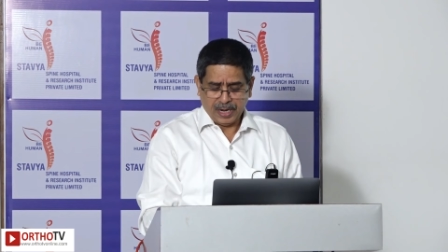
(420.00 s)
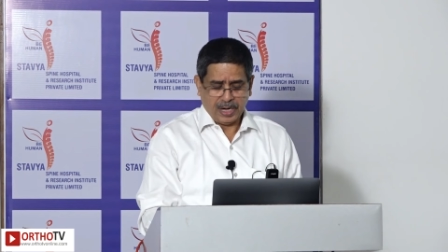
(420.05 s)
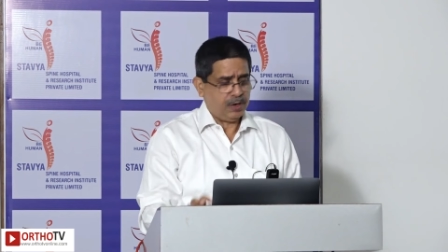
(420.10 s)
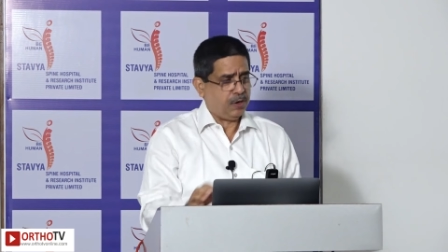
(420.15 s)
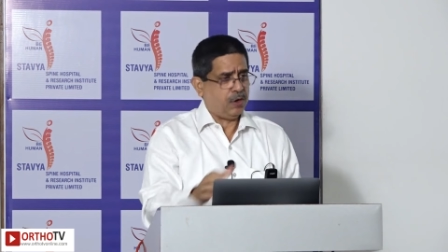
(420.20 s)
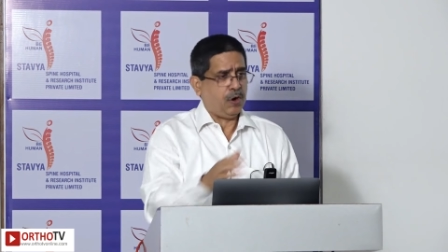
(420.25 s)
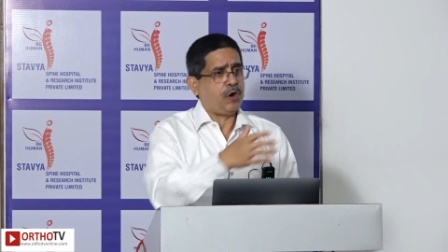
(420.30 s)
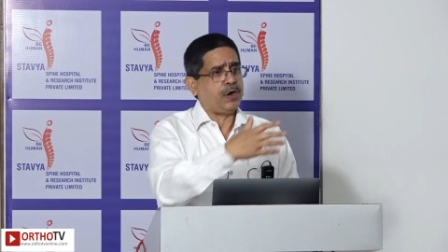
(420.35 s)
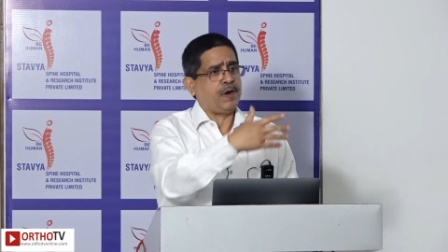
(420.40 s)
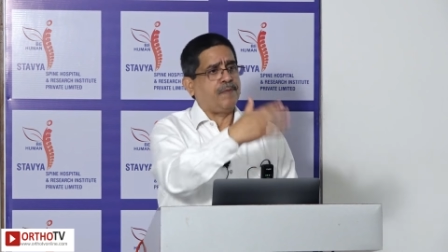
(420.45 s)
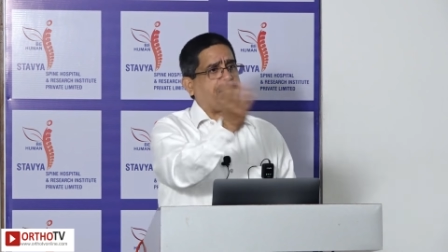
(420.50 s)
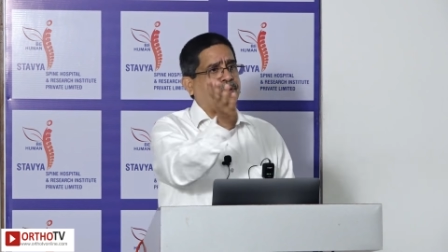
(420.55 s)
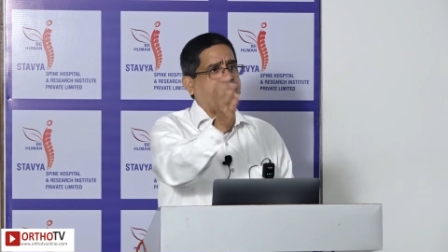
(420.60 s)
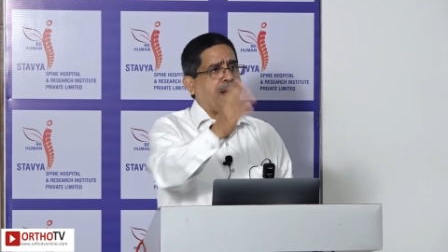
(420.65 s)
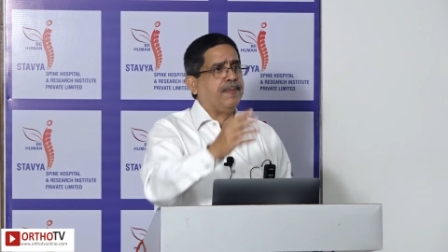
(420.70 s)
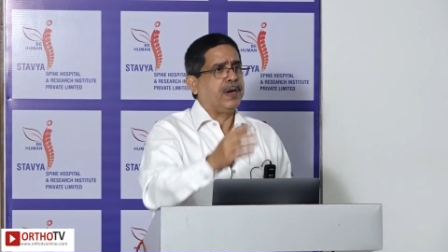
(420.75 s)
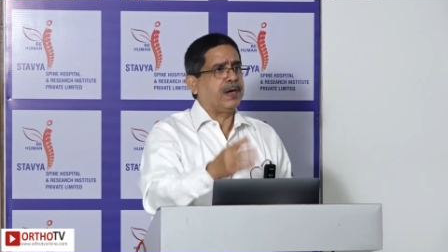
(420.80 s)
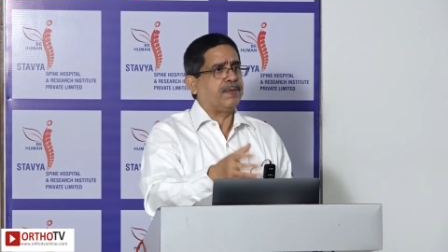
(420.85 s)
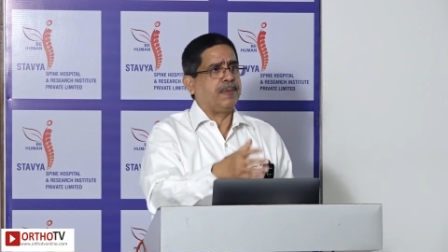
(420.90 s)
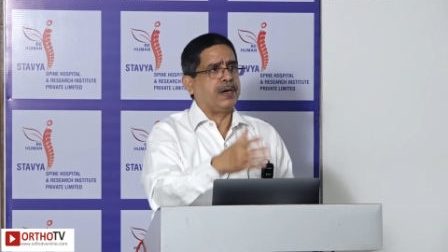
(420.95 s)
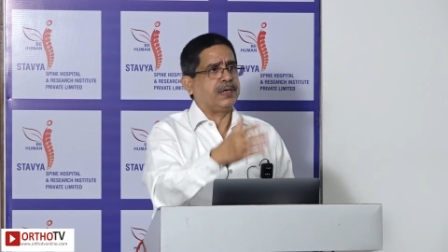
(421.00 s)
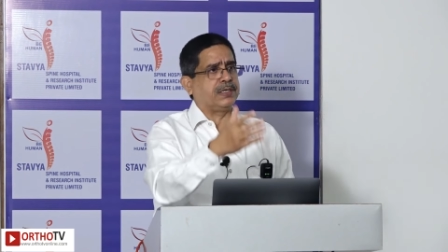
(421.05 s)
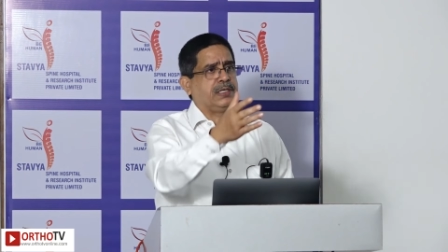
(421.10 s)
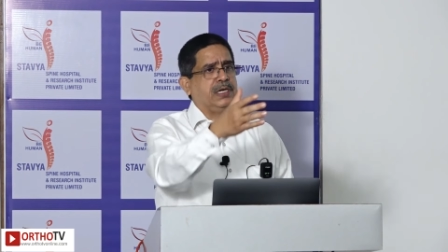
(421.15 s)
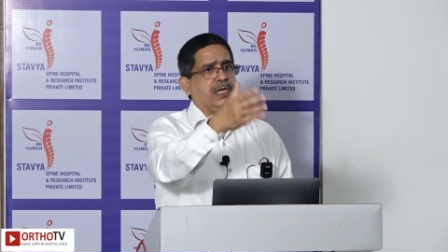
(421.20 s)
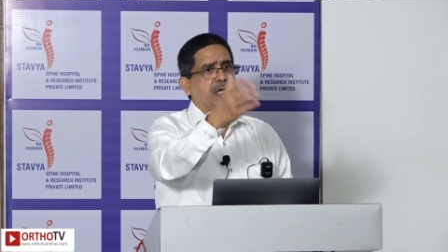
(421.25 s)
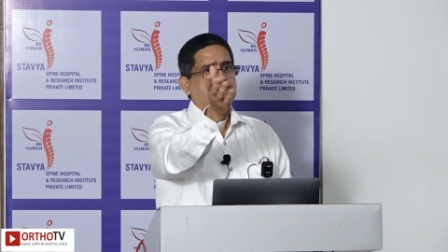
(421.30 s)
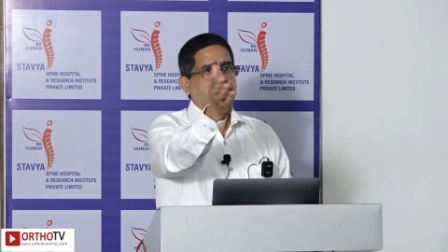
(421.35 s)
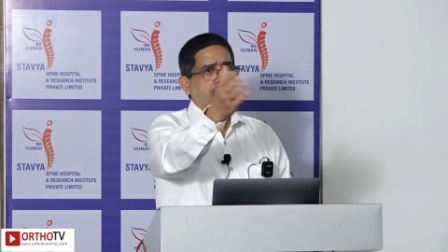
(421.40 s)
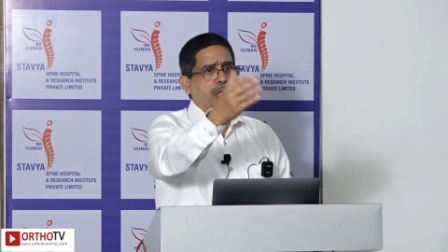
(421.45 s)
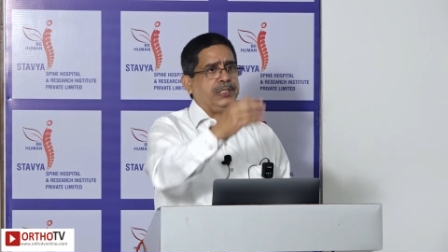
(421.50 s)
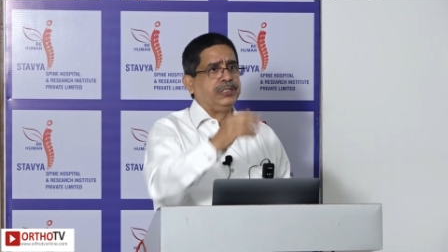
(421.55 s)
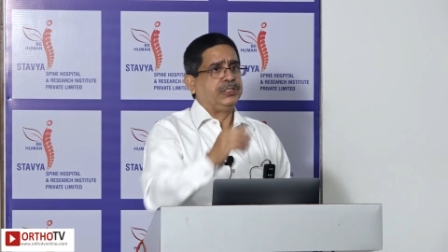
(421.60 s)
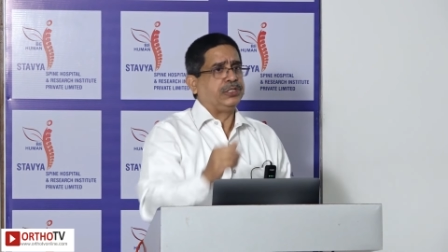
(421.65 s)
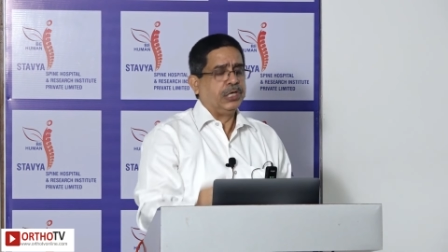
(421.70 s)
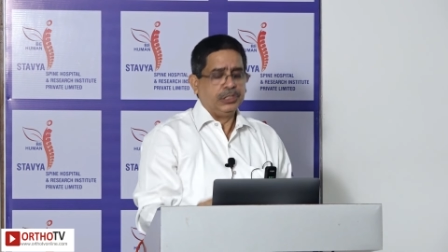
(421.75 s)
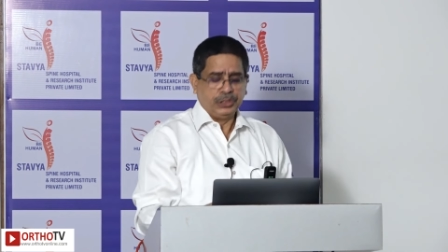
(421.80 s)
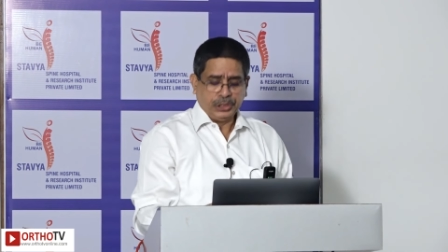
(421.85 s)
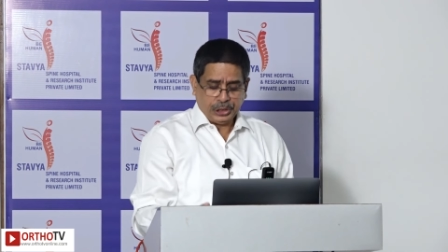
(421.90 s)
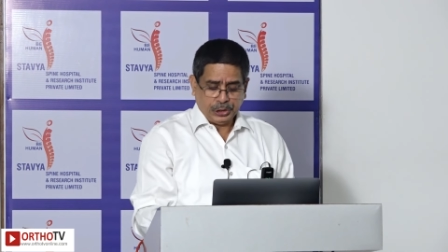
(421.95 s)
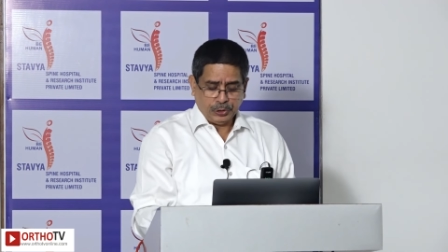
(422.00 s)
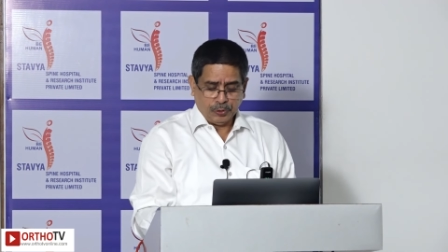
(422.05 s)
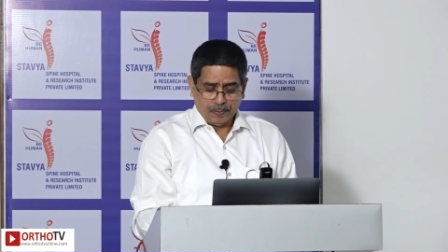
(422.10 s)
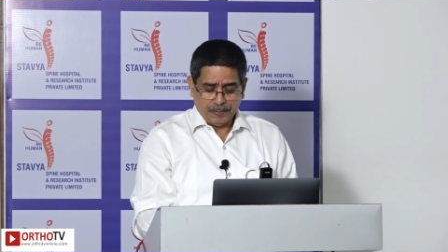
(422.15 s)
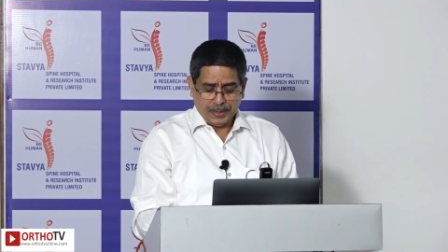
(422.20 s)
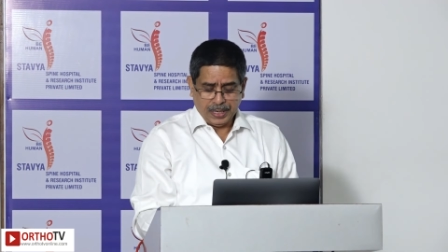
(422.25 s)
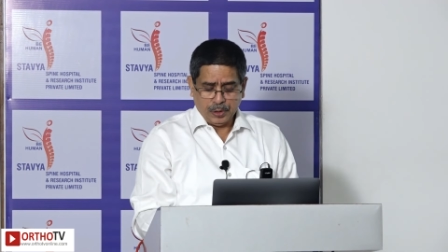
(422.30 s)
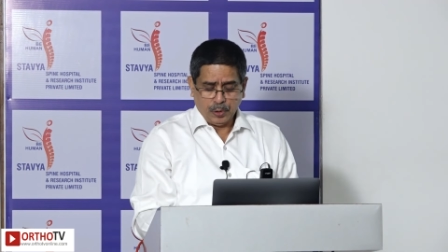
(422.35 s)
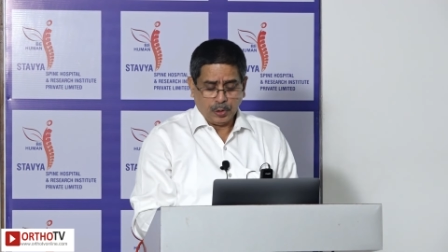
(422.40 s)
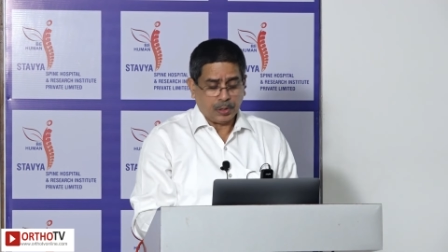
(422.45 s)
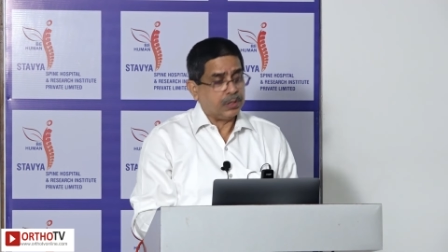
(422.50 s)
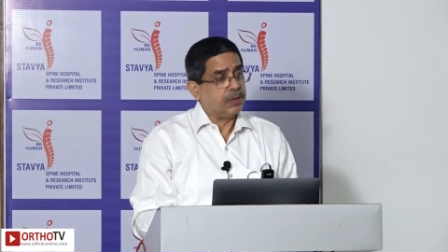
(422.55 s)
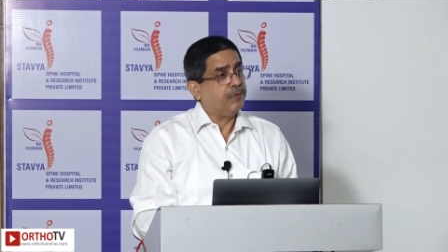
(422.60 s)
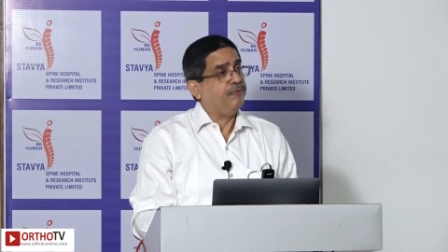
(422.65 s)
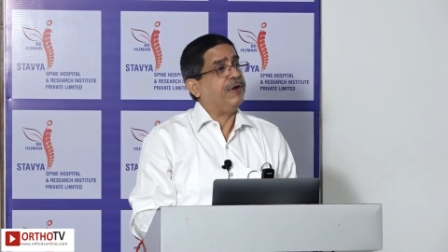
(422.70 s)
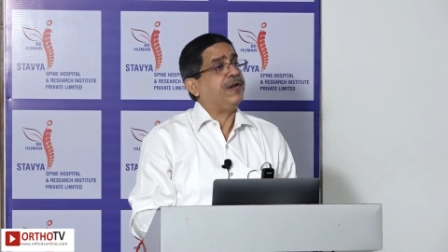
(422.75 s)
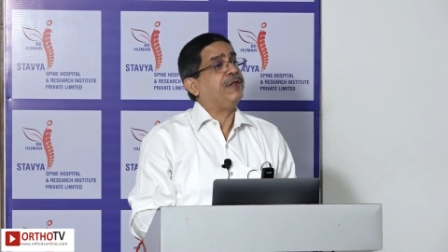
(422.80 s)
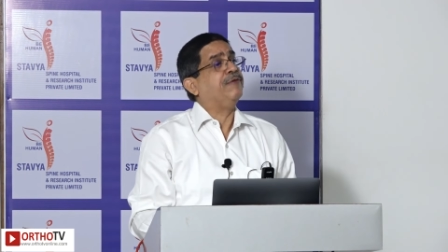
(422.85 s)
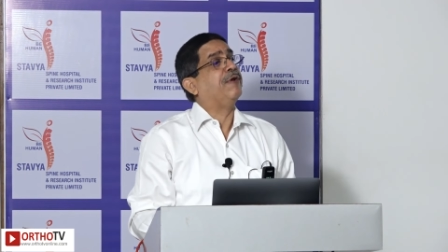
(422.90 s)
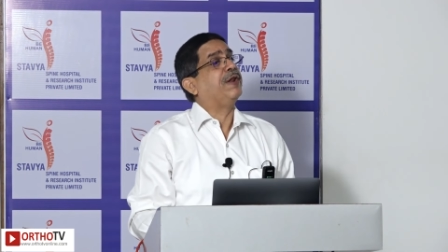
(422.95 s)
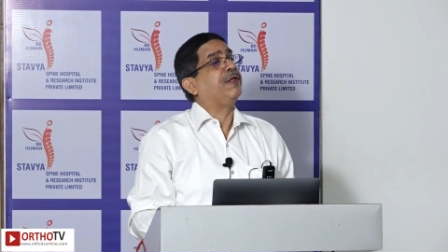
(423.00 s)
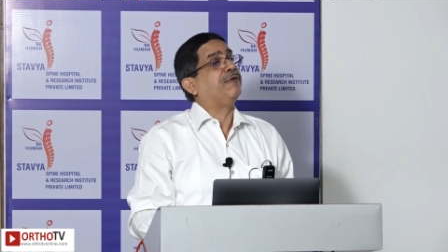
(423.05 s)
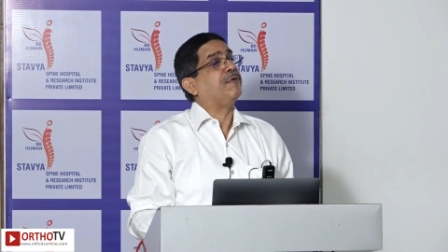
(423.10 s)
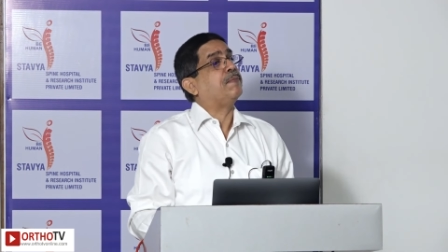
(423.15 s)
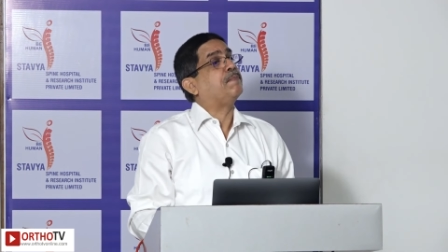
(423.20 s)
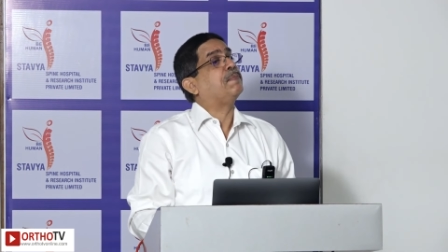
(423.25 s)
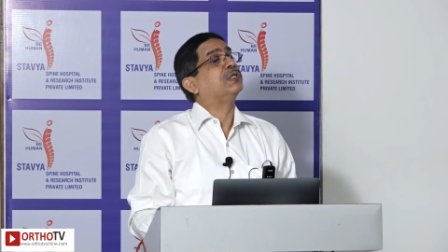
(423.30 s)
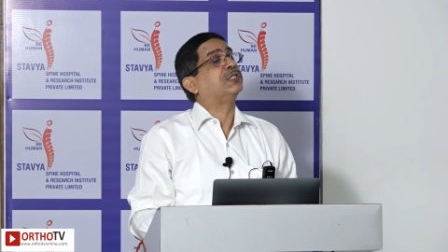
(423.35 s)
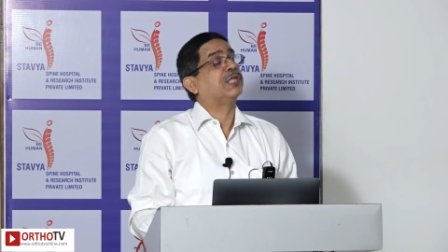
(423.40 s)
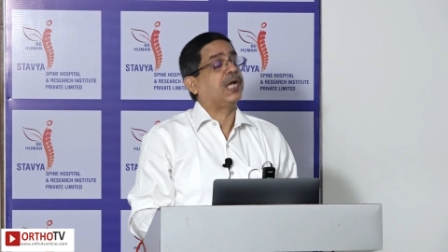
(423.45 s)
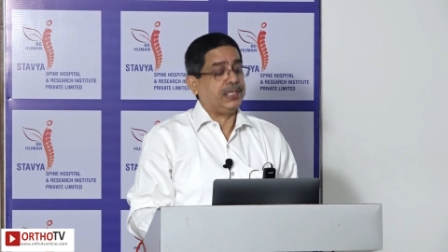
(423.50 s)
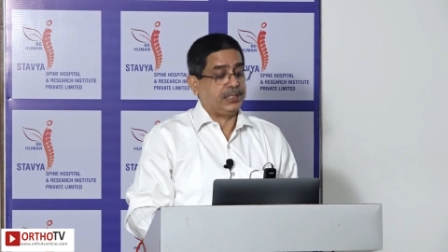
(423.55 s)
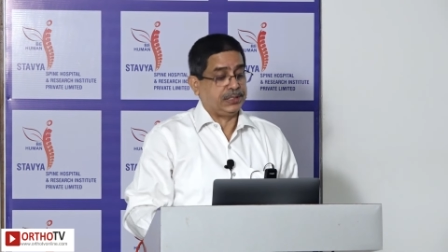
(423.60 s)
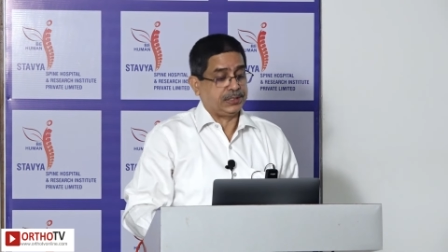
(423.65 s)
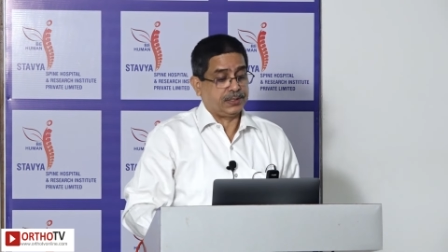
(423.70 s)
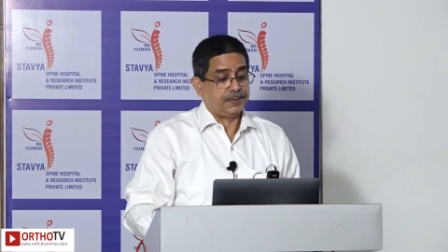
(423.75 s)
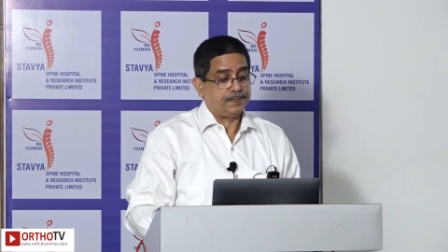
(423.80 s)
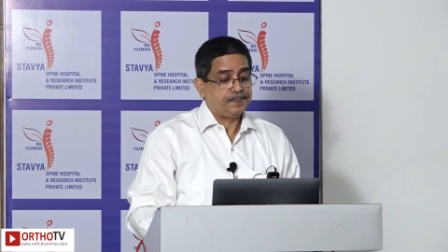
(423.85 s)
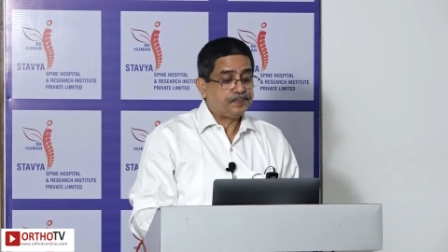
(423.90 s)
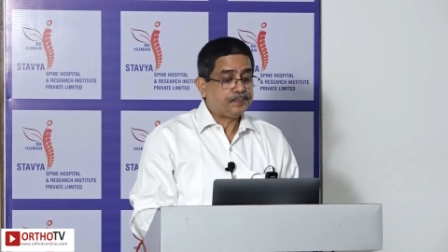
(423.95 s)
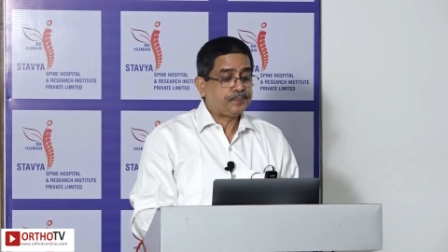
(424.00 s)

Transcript: a lot of tremor, but in surgery you will be look very, very precise.